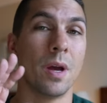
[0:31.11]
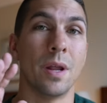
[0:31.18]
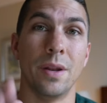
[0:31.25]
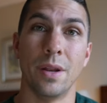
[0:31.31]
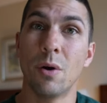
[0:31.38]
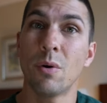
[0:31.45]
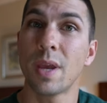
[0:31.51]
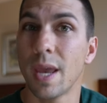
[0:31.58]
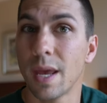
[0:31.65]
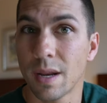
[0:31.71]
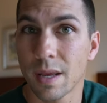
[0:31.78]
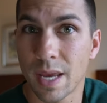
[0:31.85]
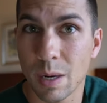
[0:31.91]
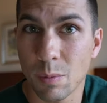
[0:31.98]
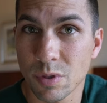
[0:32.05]
no
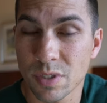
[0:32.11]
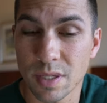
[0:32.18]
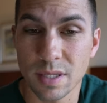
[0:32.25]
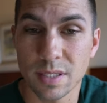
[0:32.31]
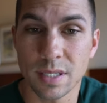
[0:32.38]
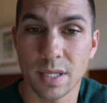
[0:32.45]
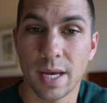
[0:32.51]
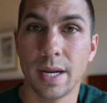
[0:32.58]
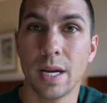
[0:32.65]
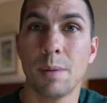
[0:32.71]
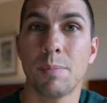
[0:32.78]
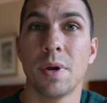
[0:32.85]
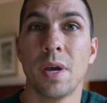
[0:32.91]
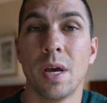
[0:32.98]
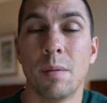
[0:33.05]
Canon cameras in this
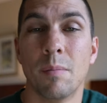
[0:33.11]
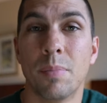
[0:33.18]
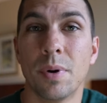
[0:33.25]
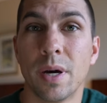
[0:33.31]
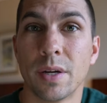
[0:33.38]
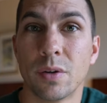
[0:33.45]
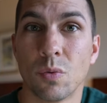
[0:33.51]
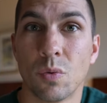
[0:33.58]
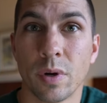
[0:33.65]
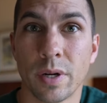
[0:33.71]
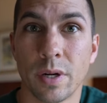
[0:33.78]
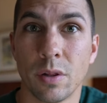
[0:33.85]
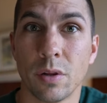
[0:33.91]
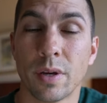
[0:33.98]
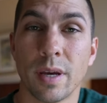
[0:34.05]
lineup, but we're
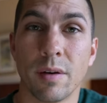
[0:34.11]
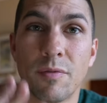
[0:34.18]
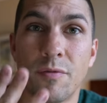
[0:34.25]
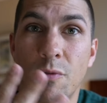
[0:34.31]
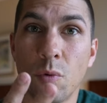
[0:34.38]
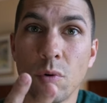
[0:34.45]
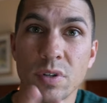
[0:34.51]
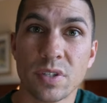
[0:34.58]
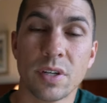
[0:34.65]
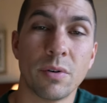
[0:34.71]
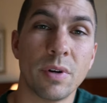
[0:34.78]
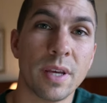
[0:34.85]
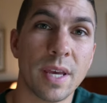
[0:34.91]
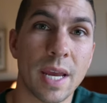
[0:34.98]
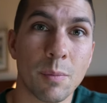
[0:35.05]
gonna look at 4
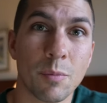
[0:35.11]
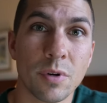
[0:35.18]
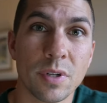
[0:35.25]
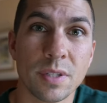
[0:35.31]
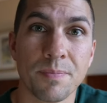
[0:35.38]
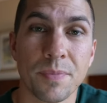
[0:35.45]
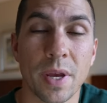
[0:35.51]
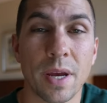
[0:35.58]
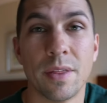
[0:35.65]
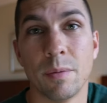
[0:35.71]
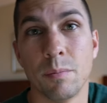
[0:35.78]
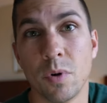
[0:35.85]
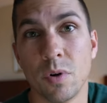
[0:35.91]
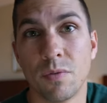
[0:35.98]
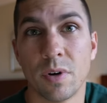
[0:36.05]
Sony cameras and
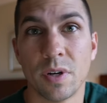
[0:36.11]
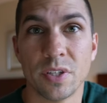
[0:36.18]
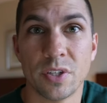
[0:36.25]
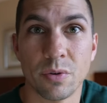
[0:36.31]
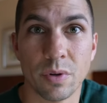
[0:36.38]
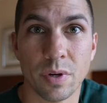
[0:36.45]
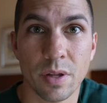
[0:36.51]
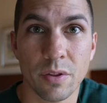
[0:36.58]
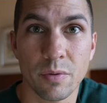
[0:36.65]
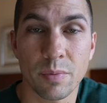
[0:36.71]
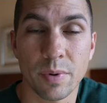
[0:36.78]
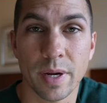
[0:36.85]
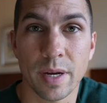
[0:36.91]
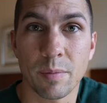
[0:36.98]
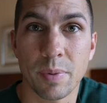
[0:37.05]
then move on to another
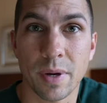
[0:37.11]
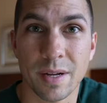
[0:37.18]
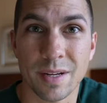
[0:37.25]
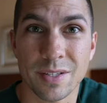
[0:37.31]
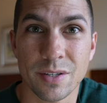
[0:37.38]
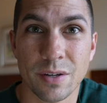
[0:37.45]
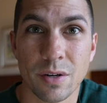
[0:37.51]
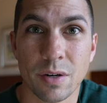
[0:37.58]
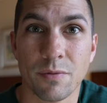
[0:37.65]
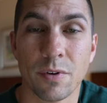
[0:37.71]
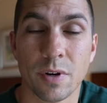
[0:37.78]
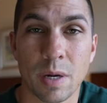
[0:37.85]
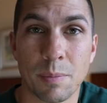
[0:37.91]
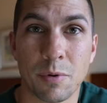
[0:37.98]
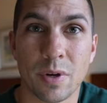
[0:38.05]
brand, Panasonic, for
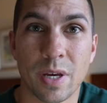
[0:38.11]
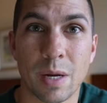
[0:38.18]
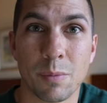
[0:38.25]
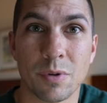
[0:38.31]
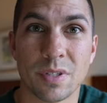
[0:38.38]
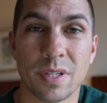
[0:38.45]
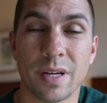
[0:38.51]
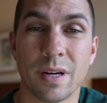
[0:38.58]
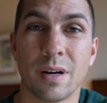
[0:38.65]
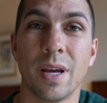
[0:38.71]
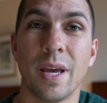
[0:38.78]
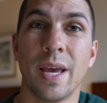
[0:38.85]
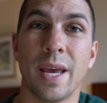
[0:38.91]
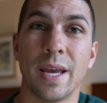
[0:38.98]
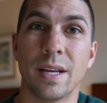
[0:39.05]
a couple cameras there
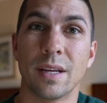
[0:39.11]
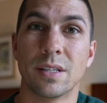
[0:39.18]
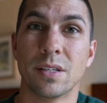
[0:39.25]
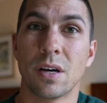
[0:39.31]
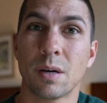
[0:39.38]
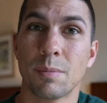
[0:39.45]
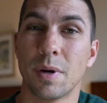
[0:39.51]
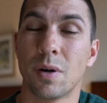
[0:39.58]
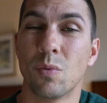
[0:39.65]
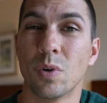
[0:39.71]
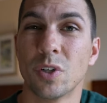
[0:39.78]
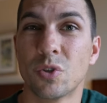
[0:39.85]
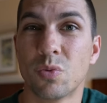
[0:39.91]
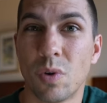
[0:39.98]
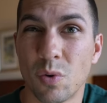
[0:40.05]
and talk about
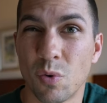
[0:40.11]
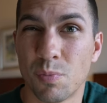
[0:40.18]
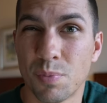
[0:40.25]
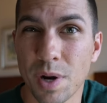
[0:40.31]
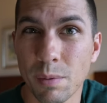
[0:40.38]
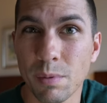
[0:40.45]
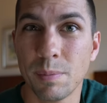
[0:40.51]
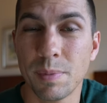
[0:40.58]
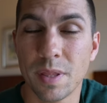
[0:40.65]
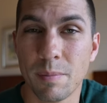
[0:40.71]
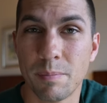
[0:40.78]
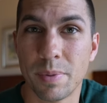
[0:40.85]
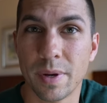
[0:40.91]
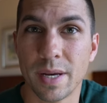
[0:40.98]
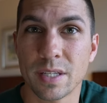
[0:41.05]
which one will probably be the
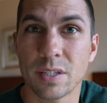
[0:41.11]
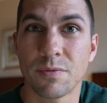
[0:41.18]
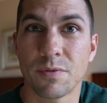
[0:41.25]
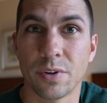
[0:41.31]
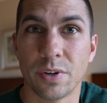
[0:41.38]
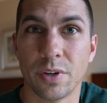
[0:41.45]
best for